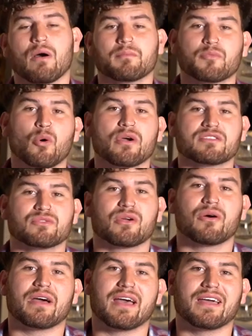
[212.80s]
I'm going to
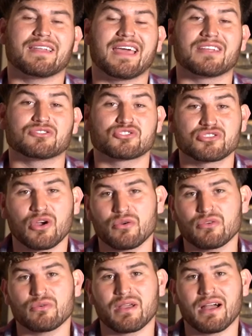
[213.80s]
go ahead and show
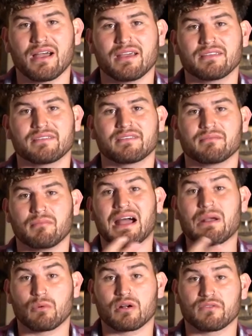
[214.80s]
you guys
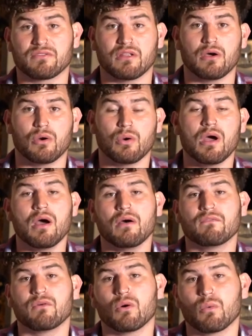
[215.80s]
my workflow
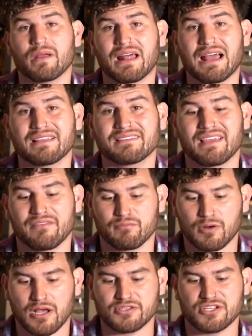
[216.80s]
for when I save
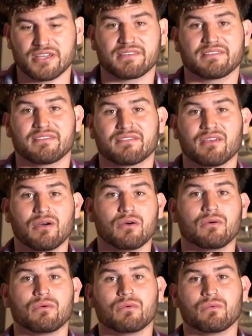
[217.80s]
projects.
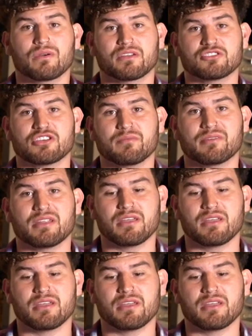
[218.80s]
So we're going to jump into